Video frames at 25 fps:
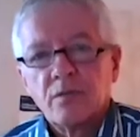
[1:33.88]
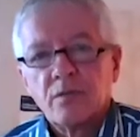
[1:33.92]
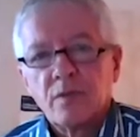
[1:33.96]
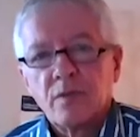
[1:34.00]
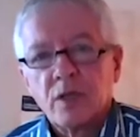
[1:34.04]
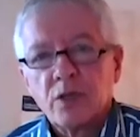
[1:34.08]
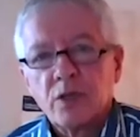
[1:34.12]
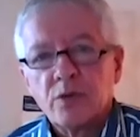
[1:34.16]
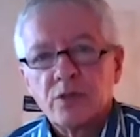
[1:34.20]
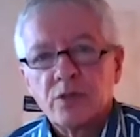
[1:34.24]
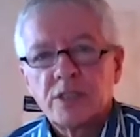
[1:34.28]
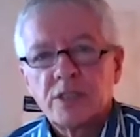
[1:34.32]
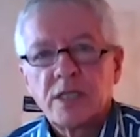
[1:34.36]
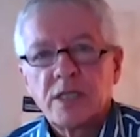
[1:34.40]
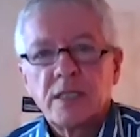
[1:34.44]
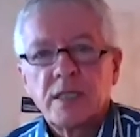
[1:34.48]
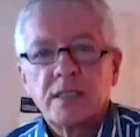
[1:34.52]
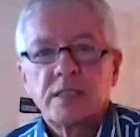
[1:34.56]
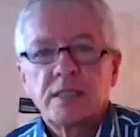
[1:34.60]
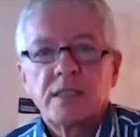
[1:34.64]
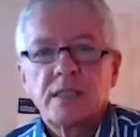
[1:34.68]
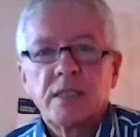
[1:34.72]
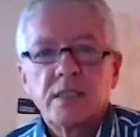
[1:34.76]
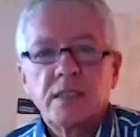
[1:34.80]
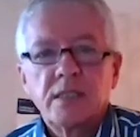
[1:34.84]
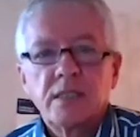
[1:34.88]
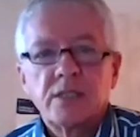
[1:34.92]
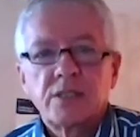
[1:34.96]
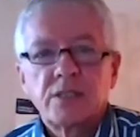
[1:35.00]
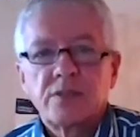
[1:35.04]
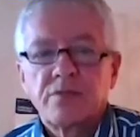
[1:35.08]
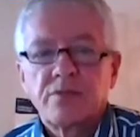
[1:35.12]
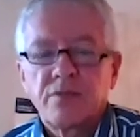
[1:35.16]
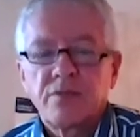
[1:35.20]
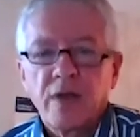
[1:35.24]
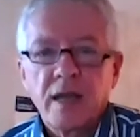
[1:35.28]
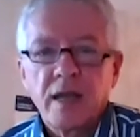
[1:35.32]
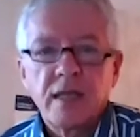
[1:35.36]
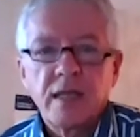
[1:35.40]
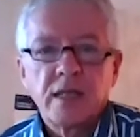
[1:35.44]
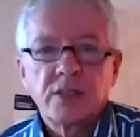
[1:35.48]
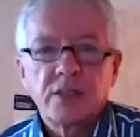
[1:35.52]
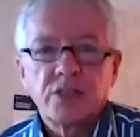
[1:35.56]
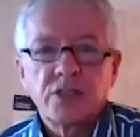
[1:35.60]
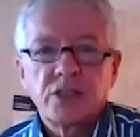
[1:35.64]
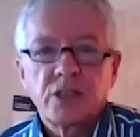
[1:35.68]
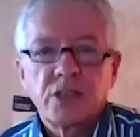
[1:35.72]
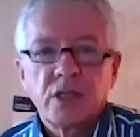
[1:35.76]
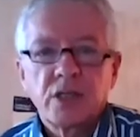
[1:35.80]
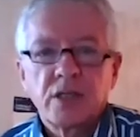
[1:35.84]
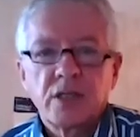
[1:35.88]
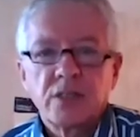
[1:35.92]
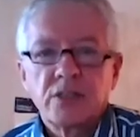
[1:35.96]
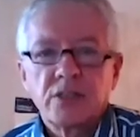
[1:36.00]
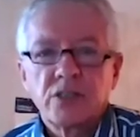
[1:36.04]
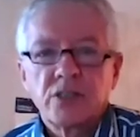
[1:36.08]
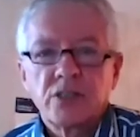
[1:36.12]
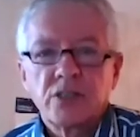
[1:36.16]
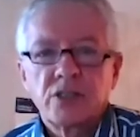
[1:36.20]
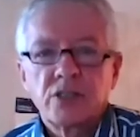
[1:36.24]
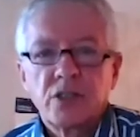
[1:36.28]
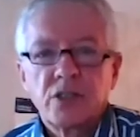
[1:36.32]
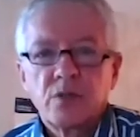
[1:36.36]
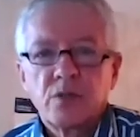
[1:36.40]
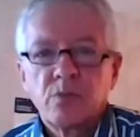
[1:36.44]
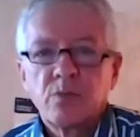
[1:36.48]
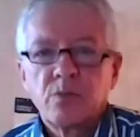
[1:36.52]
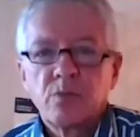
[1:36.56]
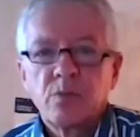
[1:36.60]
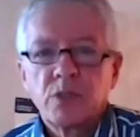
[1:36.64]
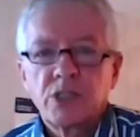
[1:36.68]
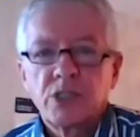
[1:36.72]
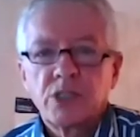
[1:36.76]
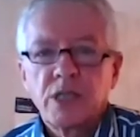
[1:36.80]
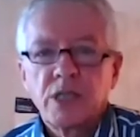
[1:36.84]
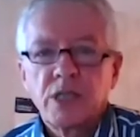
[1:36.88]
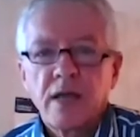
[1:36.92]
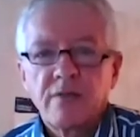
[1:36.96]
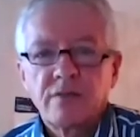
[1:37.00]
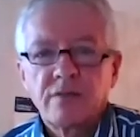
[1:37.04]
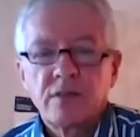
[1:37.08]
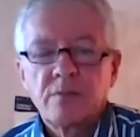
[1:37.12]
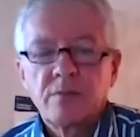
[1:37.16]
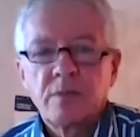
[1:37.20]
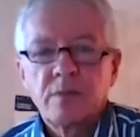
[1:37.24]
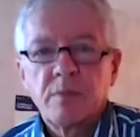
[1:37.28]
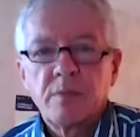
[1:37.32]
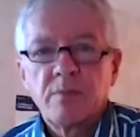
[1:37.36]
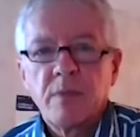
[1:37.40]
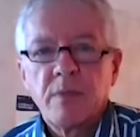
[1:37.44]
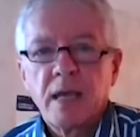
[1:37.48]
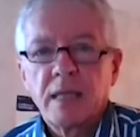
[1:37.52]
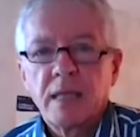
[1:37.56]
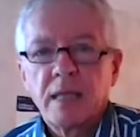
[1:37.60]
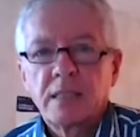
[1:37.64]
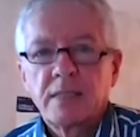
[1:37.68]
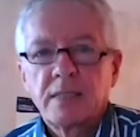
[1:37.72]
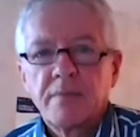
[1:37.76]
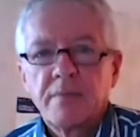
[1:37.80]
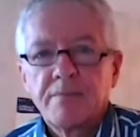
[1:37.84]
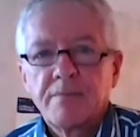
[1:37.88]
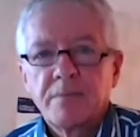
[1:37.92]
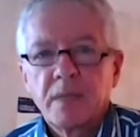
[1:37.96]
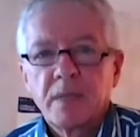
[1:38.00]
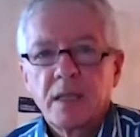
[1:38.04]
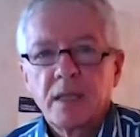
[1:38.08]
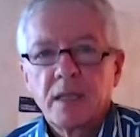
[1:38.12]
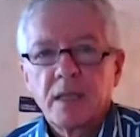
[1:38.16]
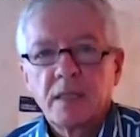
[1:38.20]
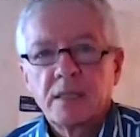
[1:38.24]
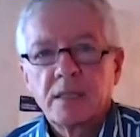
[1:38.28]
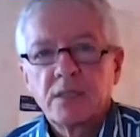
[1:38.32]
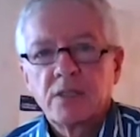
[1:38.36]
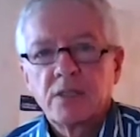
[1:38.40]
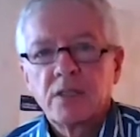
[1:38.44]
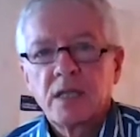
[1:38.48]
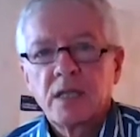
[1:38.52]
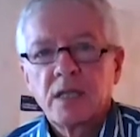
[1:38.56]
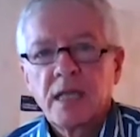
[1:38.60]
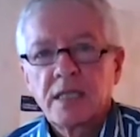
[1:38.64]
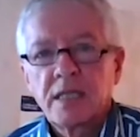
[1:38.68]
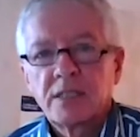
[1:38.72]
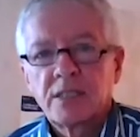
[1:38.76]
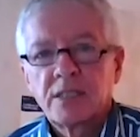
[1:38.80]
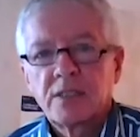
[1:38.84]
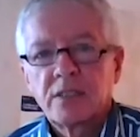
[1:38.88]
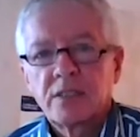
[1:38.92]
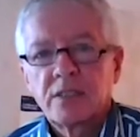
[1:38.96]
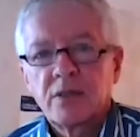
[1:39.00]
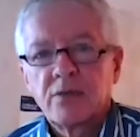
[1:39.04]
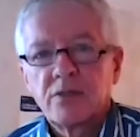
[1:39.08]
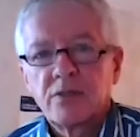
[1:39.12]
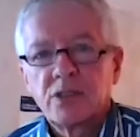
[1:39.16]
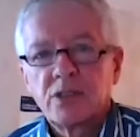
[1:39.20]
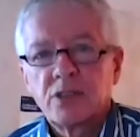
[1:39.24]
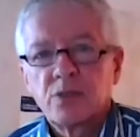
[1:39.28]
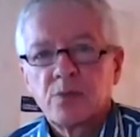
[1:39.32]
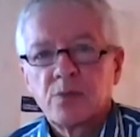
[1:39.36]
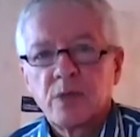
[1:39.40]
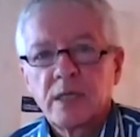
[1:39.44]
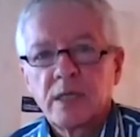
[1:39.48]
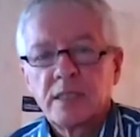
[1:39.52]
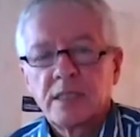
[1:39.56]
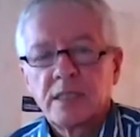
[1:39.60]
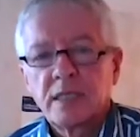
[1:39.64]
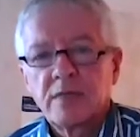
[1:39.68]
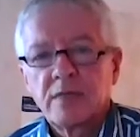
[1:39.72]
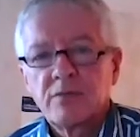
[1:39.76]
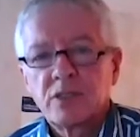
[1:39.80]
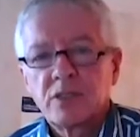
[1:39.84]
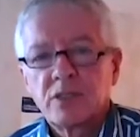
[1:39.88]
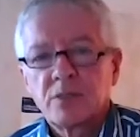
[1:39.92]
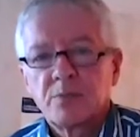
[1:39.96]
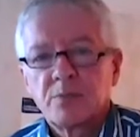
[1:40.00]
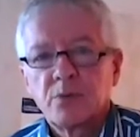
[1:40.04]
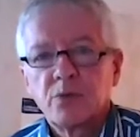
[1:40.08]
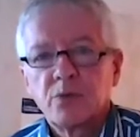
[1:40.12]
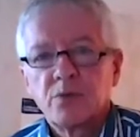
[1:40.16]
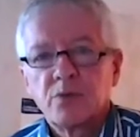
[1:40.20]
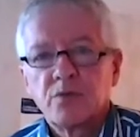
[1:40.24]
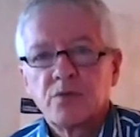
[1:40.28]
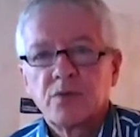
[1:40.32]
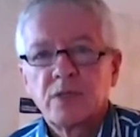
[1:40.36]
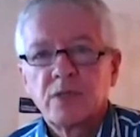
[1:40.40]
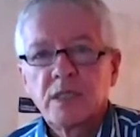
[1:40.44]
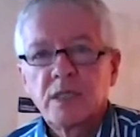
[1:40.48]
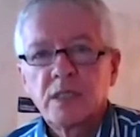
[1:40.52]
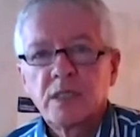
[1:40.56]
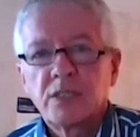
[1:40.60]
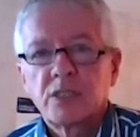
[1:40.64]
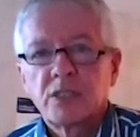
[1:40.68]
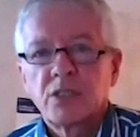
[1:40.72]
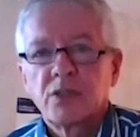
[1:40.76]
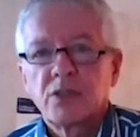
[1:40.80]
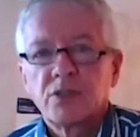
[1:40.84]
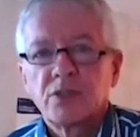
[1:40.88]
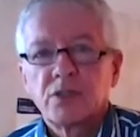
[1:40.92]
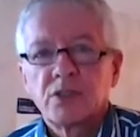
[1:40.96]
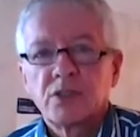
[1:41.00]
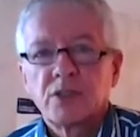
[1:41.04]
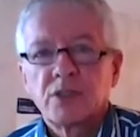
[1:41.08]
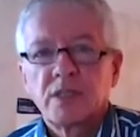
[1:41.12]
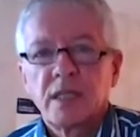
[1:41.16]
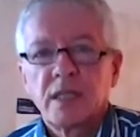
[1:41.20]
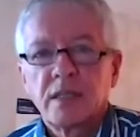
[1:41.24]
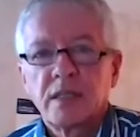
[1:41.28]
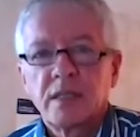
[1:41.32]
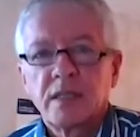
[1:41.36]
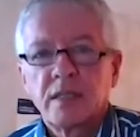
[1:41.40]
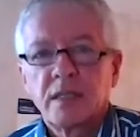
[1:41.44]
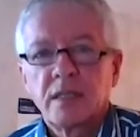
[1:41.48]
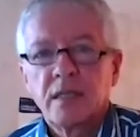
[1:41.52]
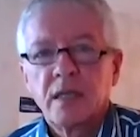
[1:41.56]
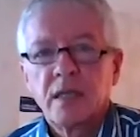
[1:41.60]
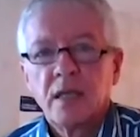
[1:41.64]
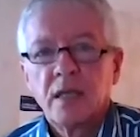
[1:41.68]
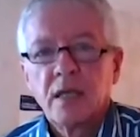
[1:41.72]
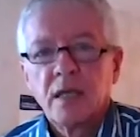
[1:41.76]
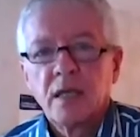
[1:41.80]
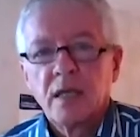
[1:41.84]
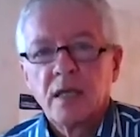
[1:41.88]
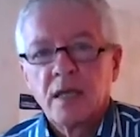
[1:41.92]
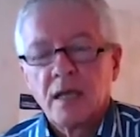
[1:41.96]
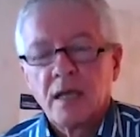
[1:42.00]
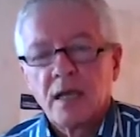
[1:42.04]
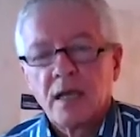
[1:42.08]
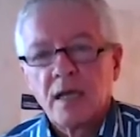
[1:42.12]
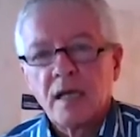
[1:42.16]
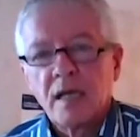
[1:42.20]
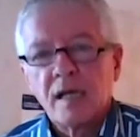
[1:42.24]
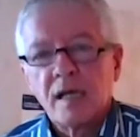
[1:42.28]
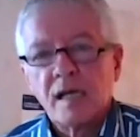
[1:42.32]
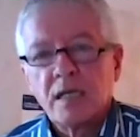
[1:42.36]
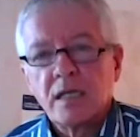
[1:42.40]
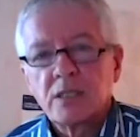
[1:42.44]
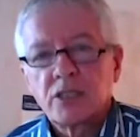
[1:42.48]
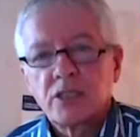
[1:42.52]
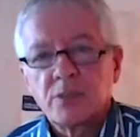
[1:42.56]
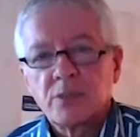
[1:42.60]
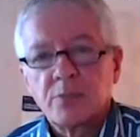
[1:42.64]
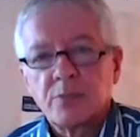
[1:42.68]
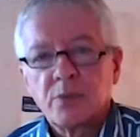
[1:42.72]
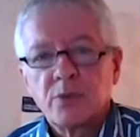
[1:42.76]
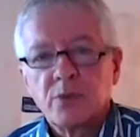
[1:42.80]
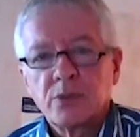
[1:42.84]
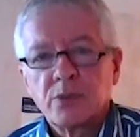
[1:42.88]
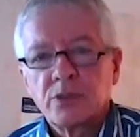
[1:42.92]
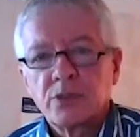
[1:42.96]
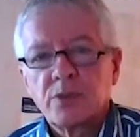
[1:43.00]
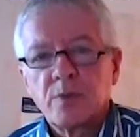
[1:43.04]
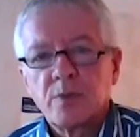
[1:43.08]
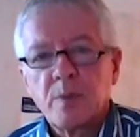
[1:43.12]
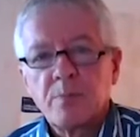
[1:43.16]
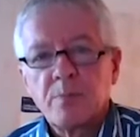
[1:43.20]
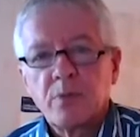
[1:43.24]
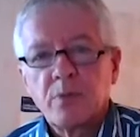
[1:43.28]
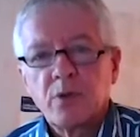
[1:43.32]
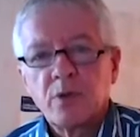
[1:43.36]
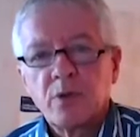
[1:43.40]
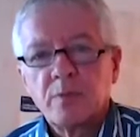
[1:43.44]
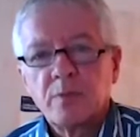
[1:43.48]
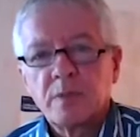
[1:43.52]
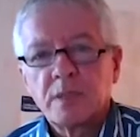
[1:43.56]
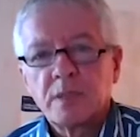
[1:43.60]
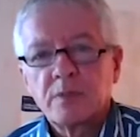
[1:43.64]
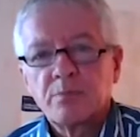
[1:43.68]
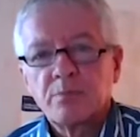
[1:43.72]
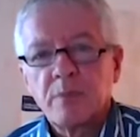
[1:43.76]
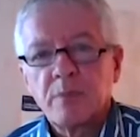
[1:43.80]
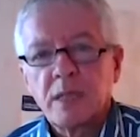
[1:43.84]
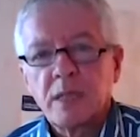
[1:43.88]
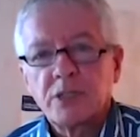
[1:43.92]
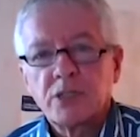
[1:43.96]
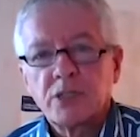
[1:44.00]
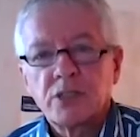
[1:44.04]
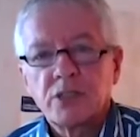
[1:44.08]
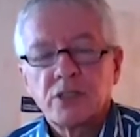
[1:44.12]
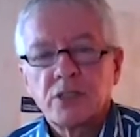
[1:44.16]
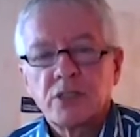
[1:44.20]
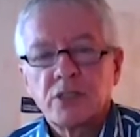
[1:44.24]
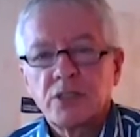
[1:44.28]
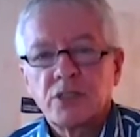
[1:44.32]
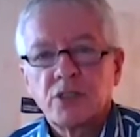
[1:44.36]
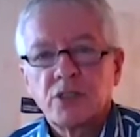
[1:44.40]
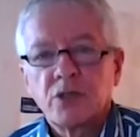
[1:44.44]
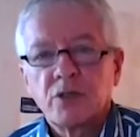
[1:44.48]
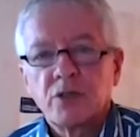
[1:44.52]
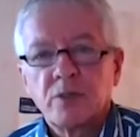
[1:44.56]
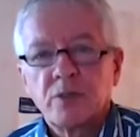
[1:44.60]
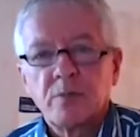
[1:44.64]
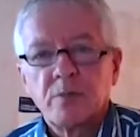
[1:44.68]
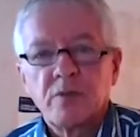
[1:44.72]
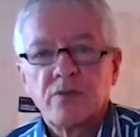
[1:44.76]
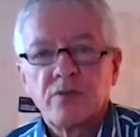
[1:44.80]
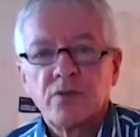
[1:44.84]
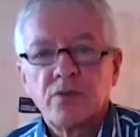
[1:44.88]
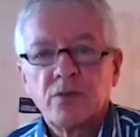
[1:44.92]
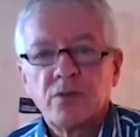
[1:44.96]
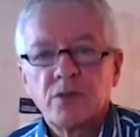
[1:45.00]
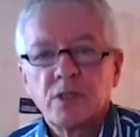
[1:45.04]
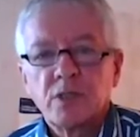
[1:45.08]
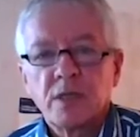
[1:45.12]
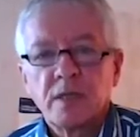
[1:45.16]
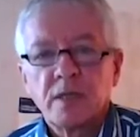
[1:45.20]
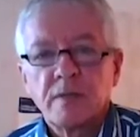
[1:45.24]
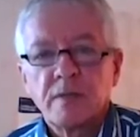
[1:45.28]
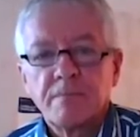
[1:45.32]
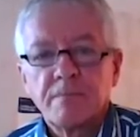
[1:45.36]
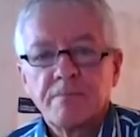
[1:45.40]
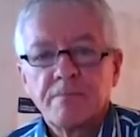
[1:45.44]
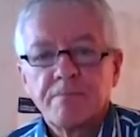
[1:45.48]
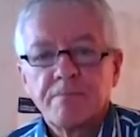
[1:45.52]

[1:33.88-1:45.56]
utilities, finance charges, which have to be met. And unless there is a way to give support for these costs, then the support to employment measures is going to be futile.